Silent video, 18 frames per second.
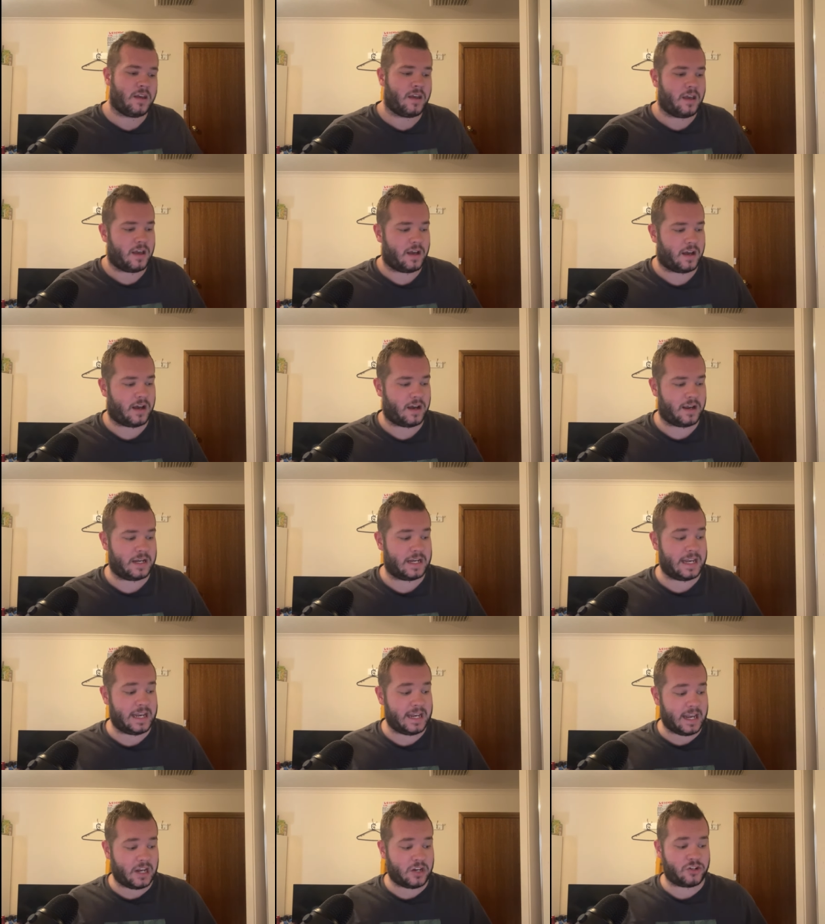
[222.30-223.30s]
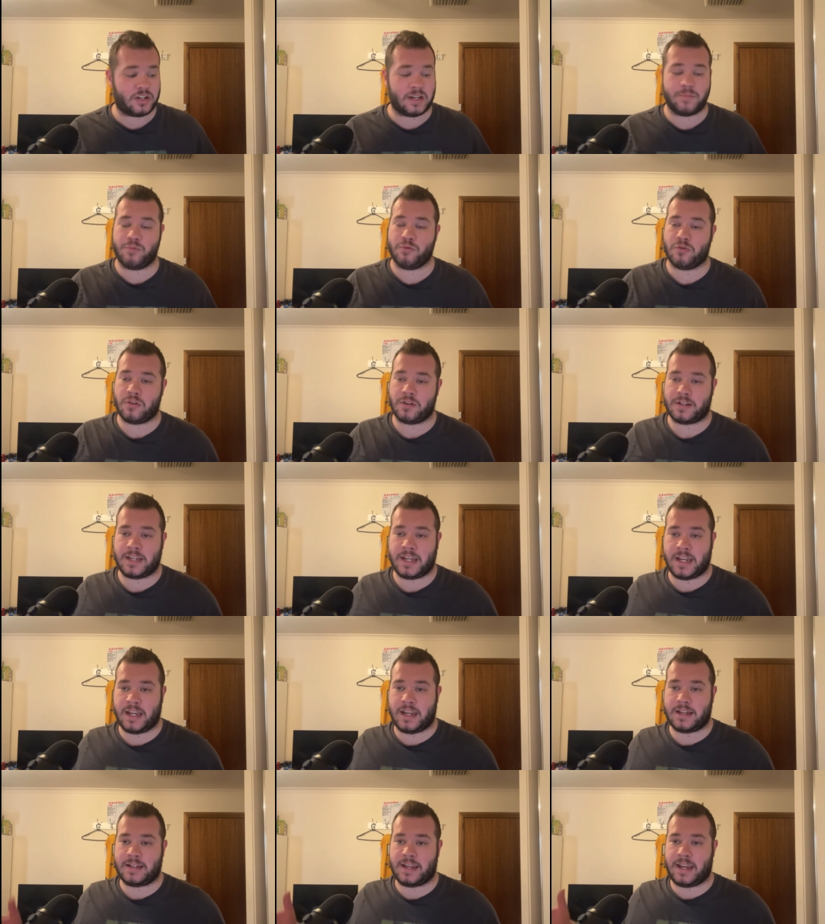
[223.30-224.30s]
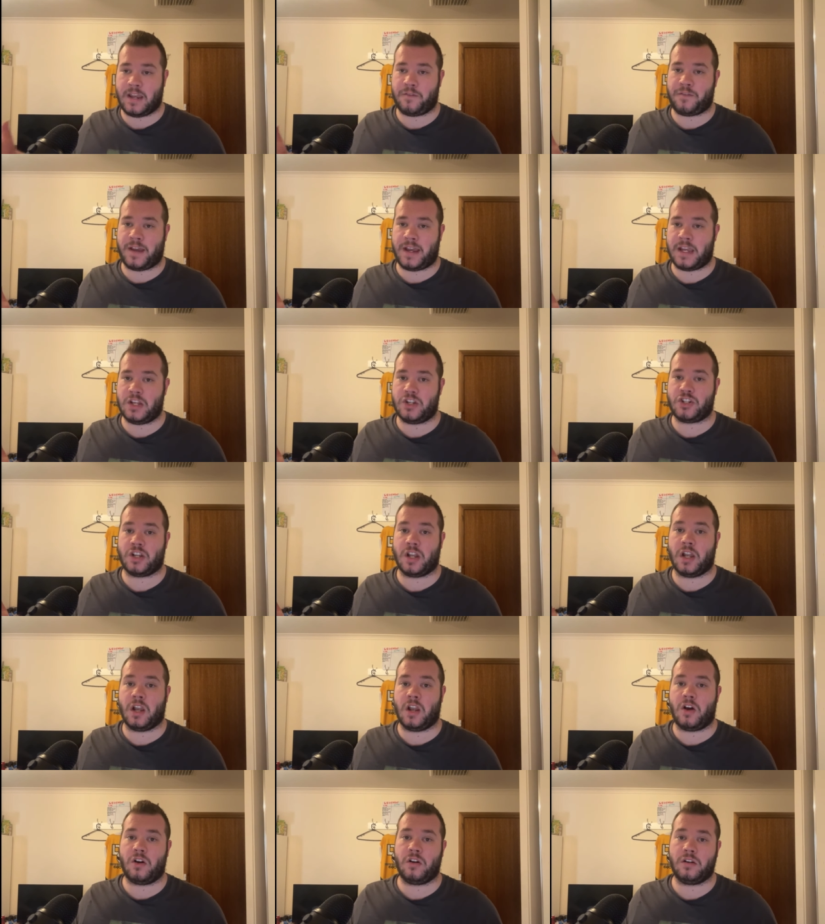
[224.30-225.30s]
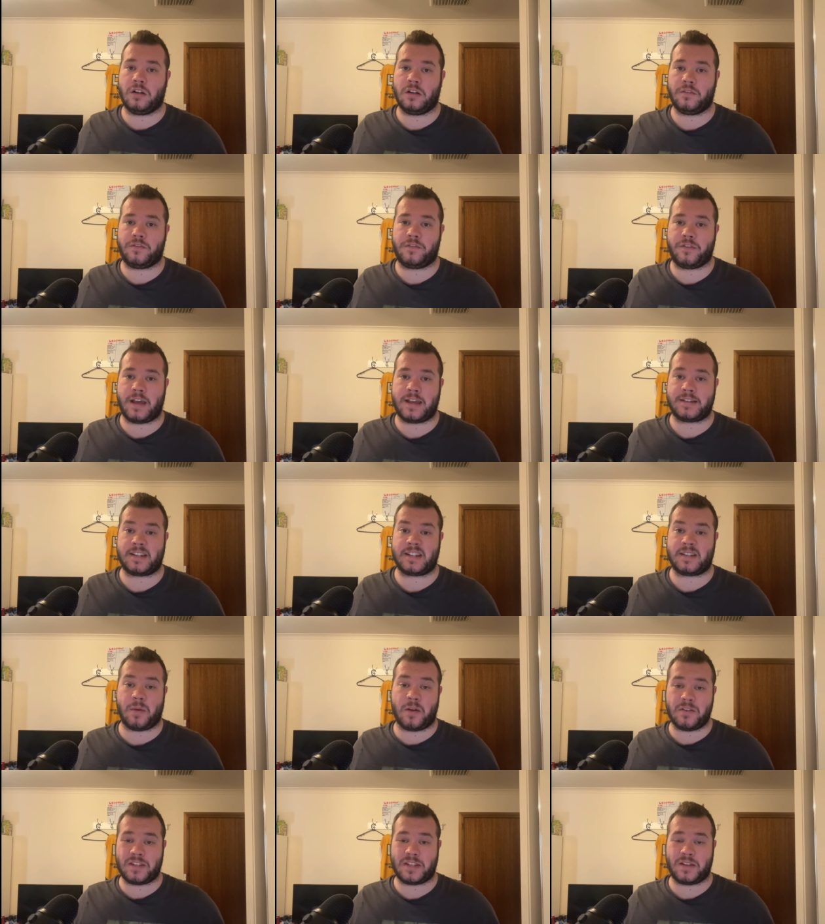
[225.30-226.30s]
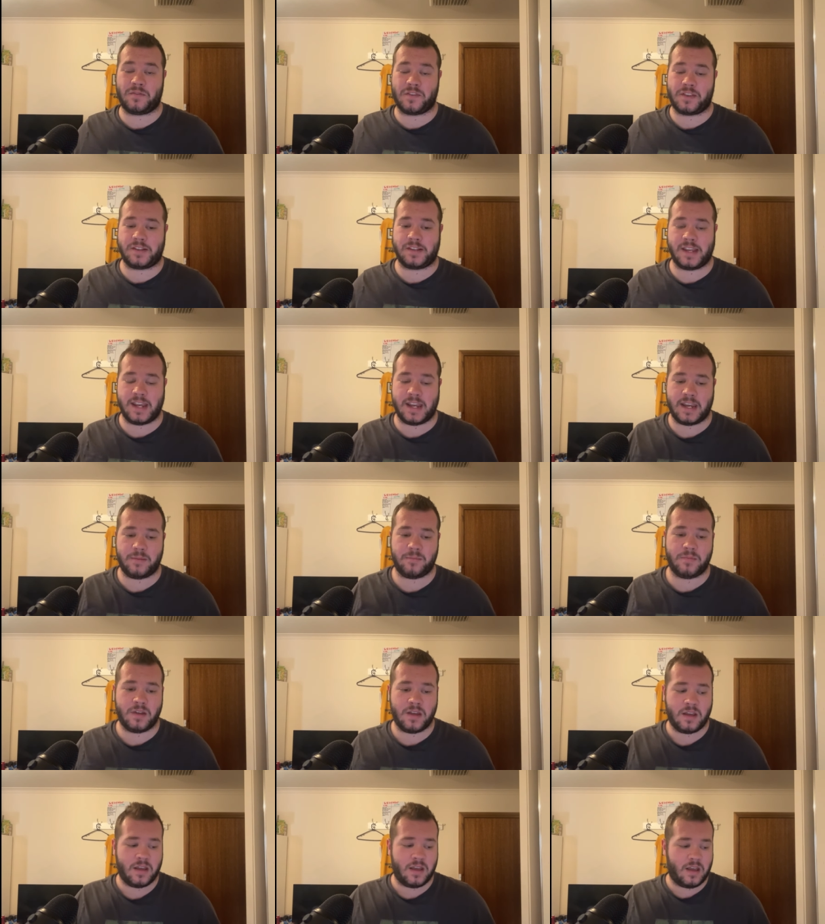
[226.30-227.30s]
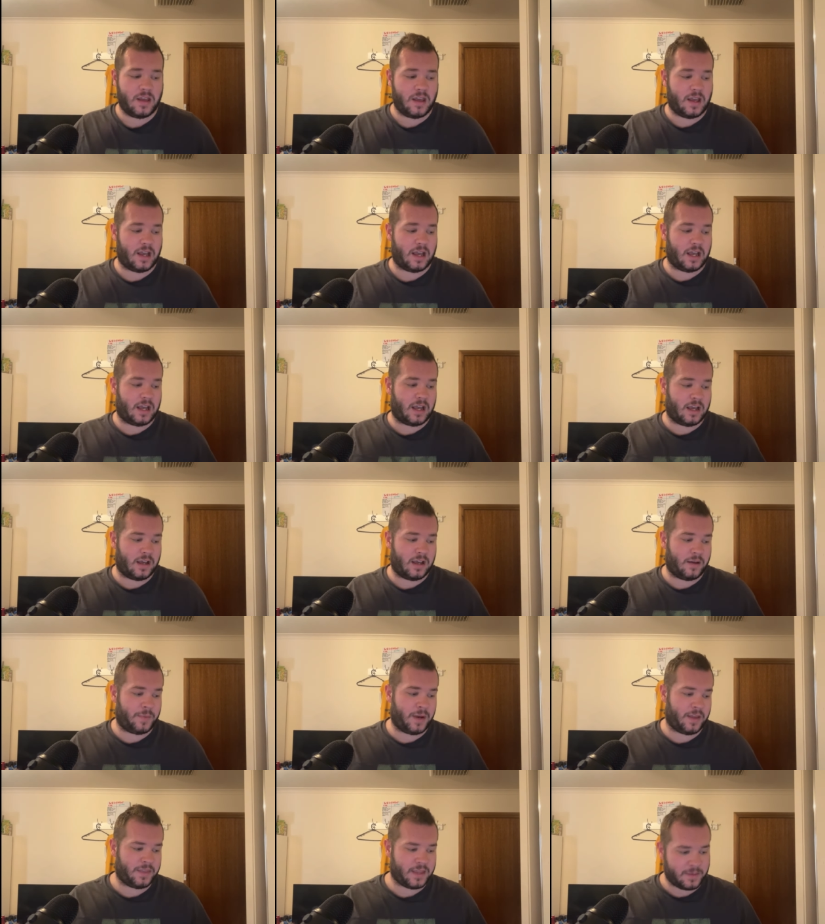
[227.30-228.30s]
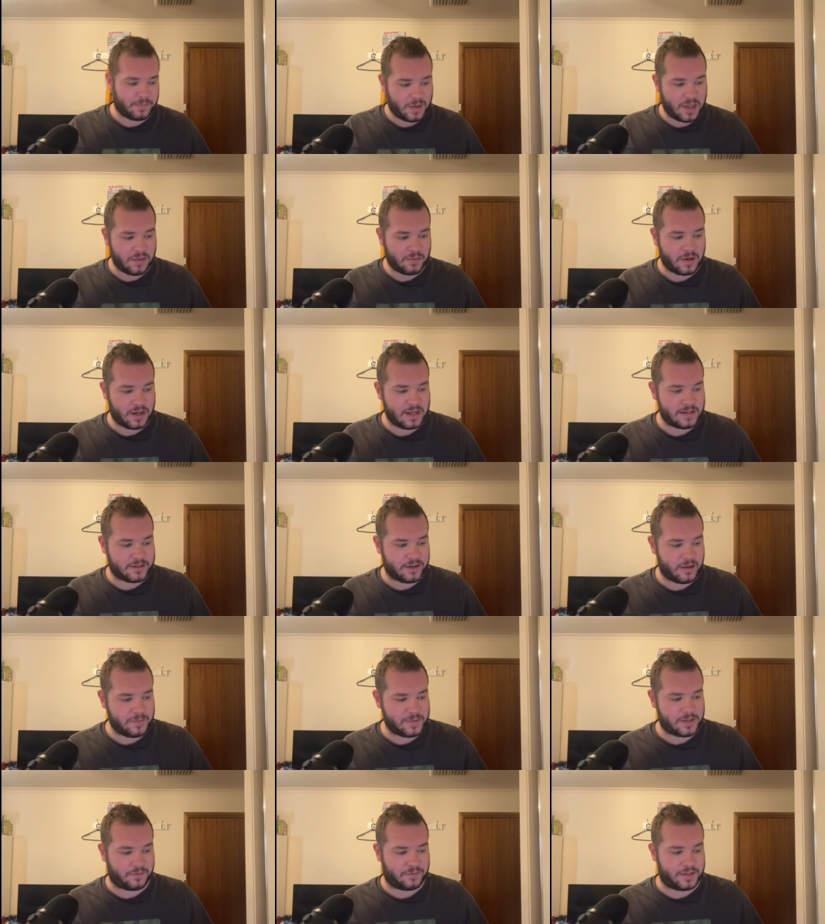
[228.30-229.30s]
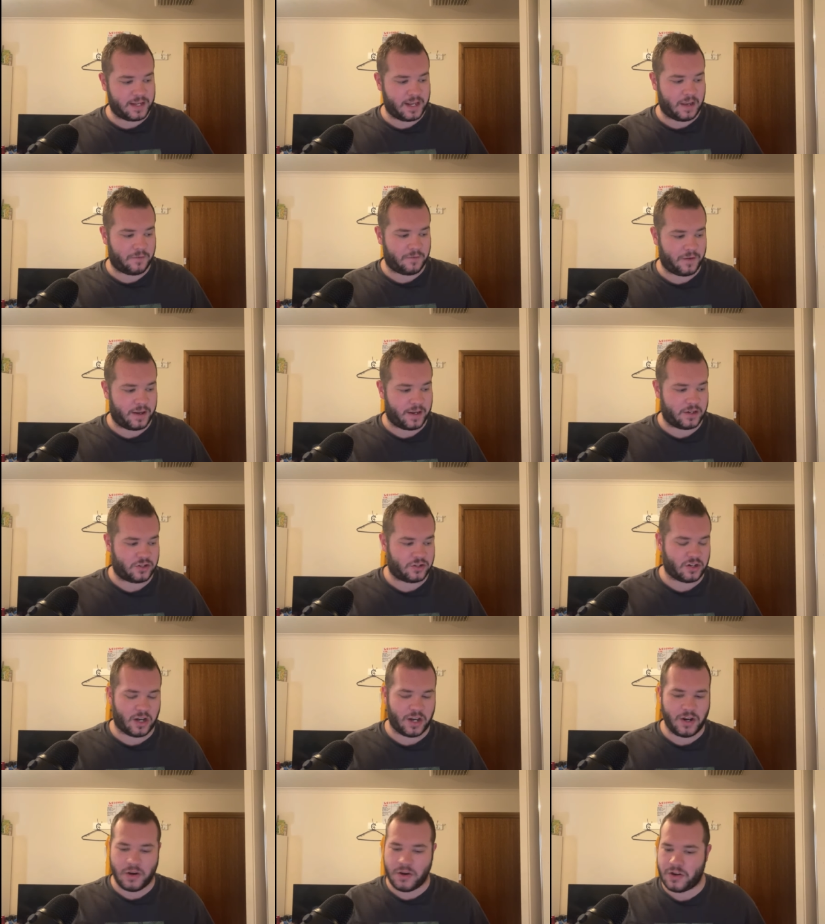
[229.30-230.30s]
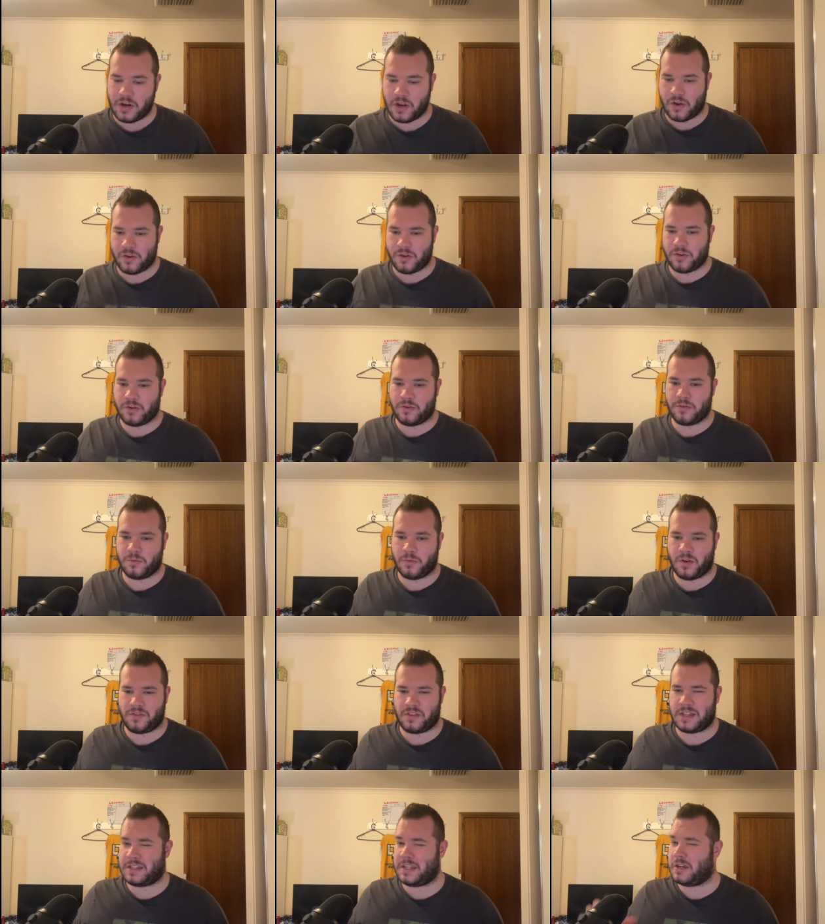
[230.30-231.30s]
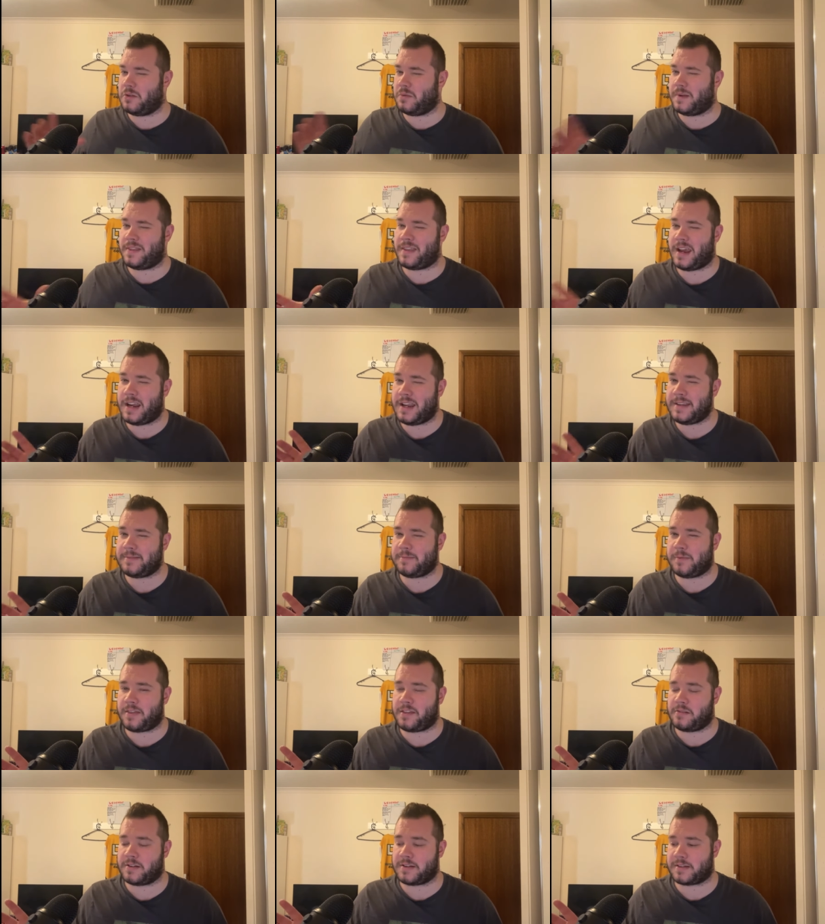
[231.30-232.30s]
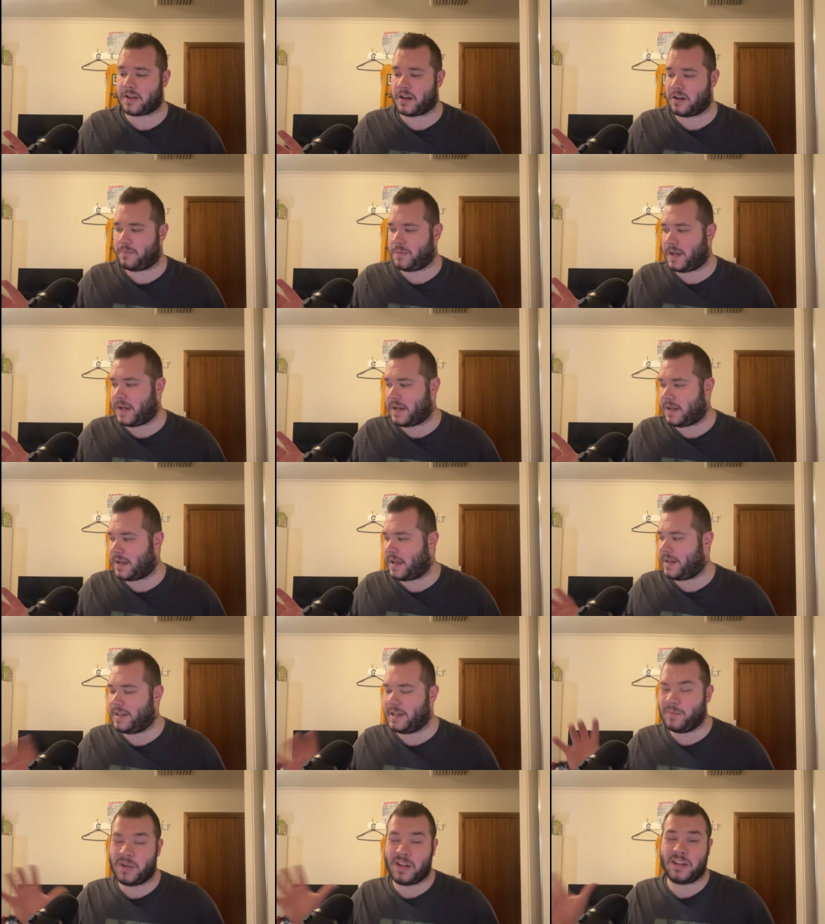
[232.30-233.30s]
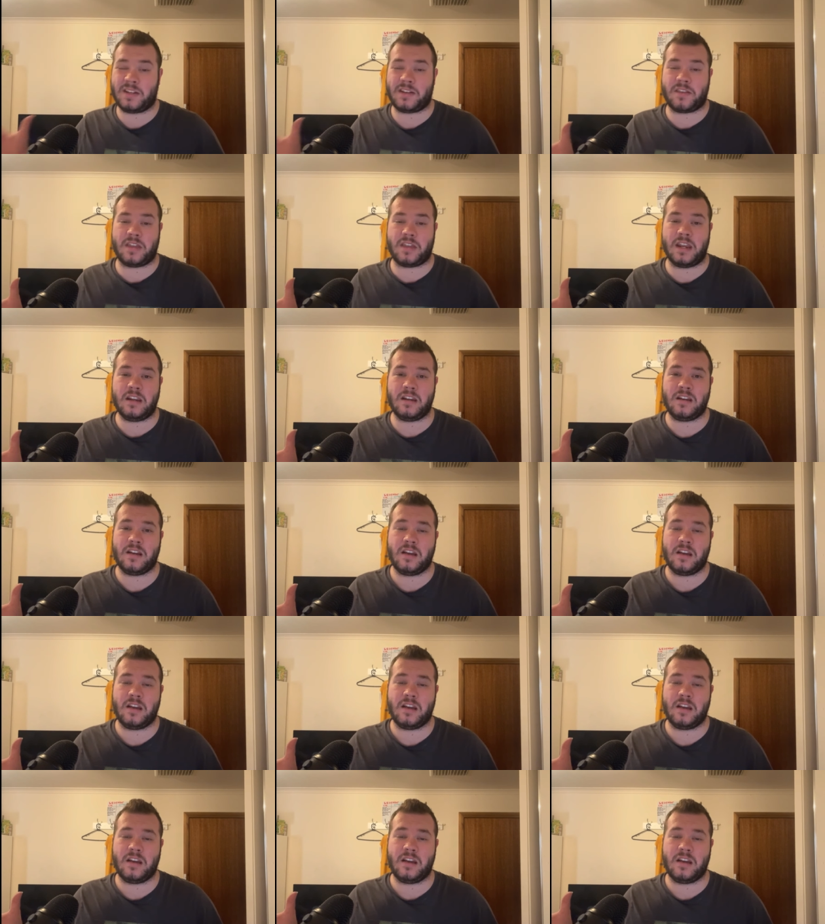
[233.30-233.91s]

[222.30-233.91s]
And he actually brought TFH along as a sponsor for the team. Now that, by the way, in terms of TFH, I don't know what the deal with that is, whether it's going to be a limited thing,